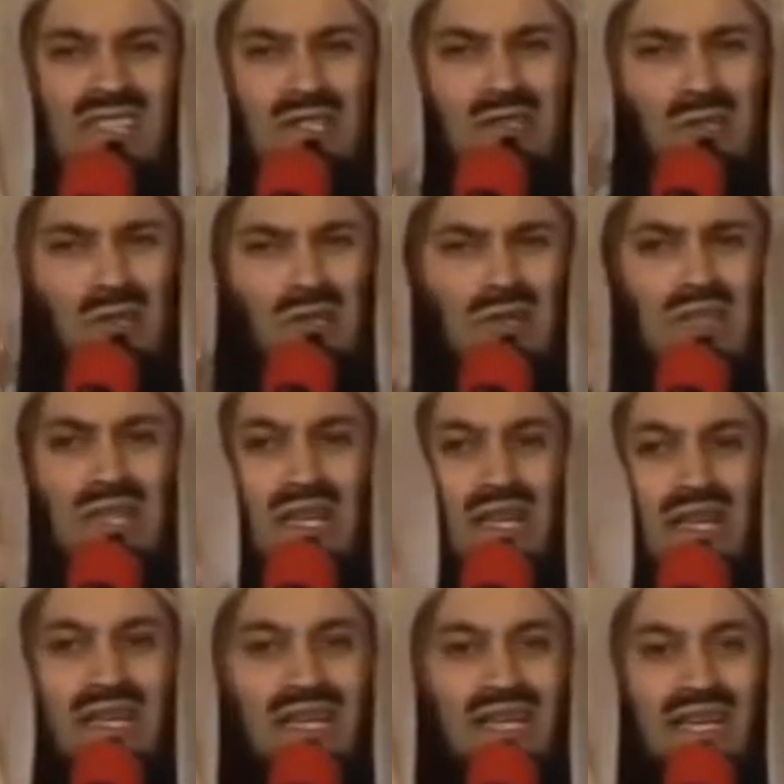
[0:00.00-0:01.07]
is the truth.
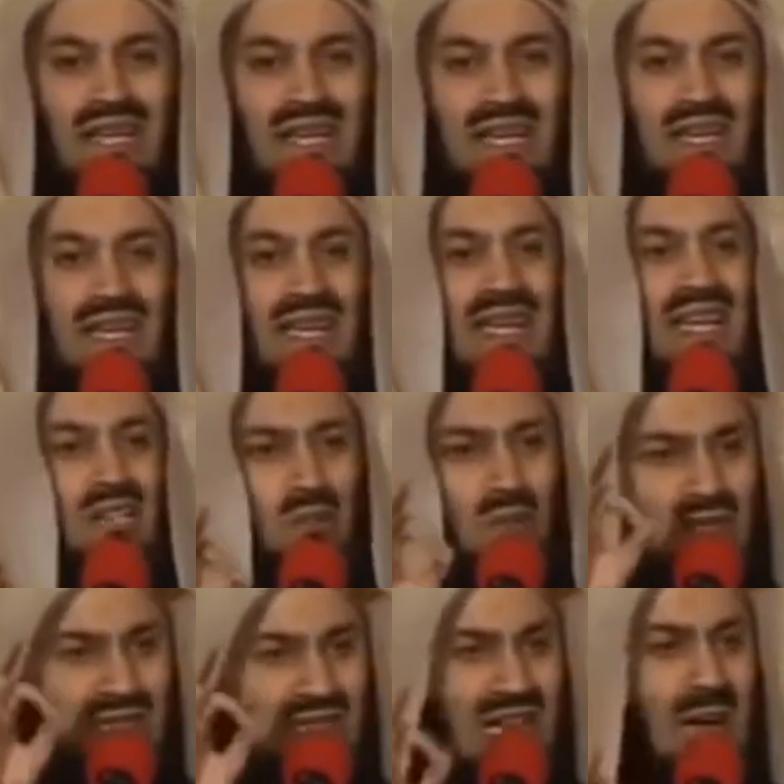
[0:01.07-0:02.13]
It
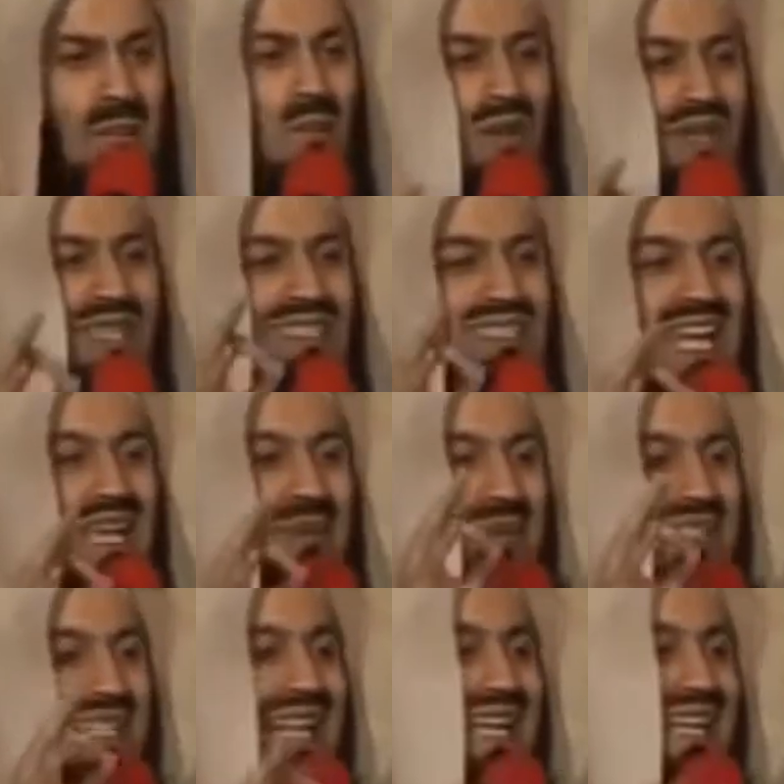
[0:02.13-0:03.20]
will come when the time
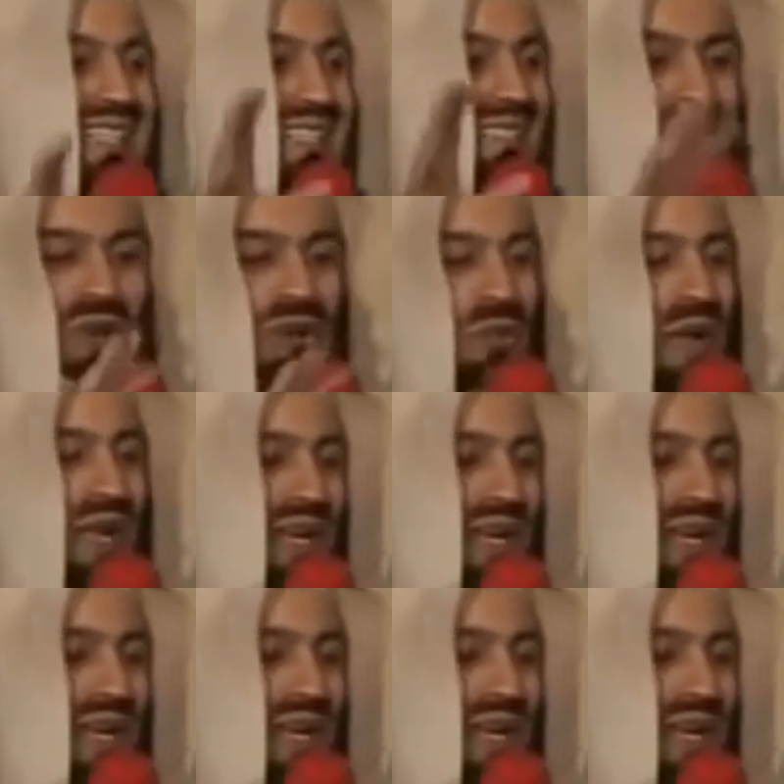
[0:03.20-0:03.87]
is right. Don't